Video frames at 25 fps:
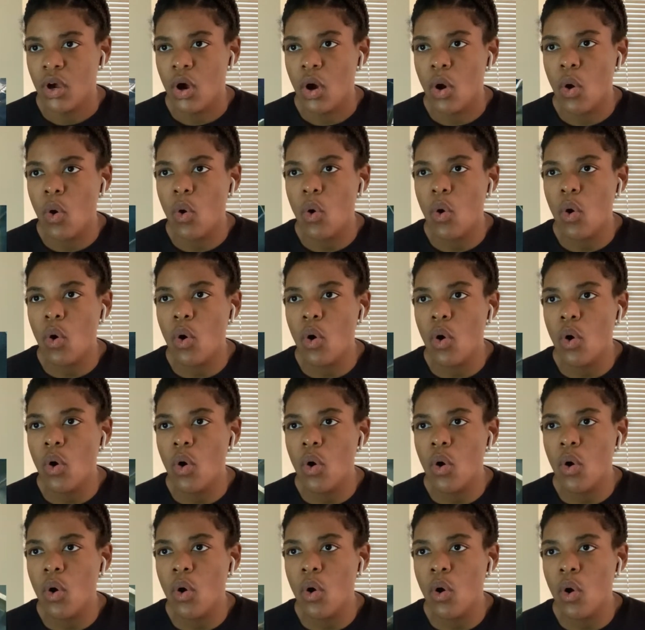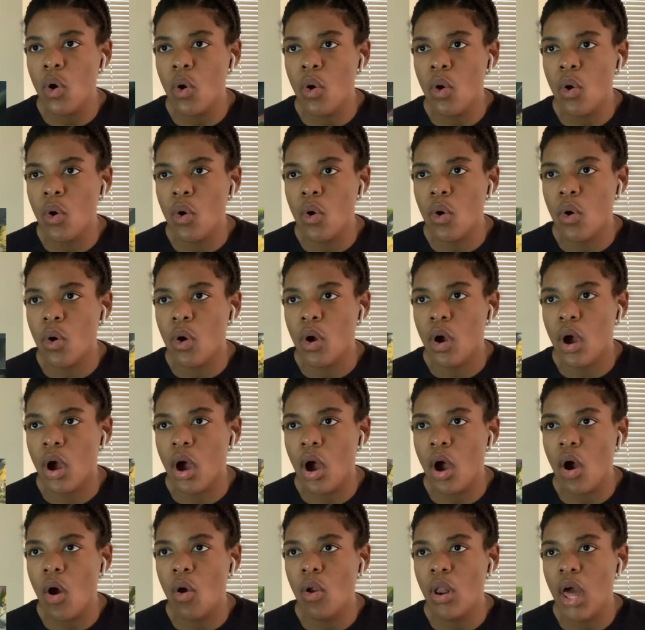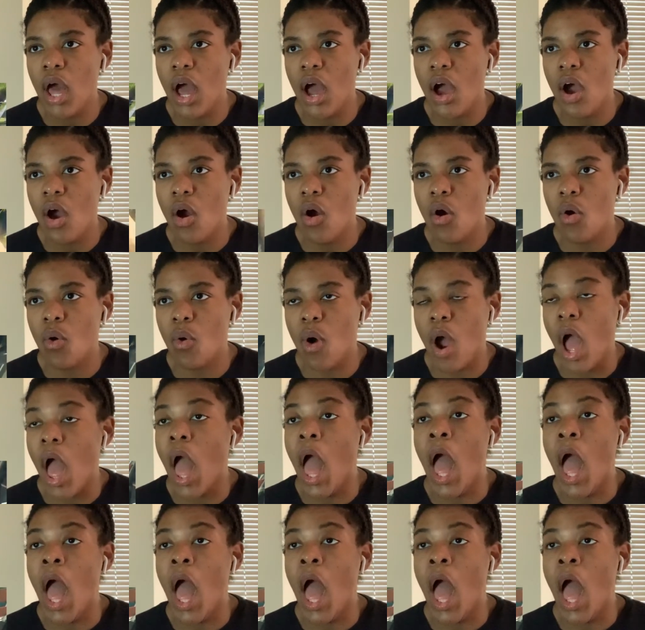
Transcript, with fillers: But Ooh. I can't let that happen. Hold on.